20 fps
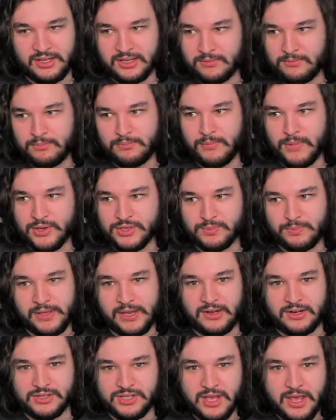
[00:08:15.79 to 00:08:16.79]
Like, most
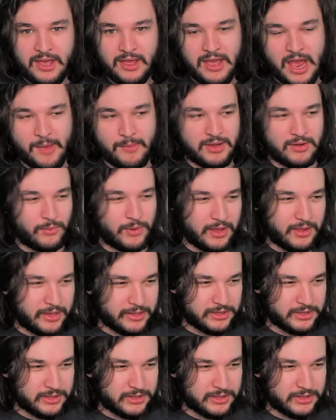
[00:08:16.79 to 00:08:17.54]
players, I mean, what,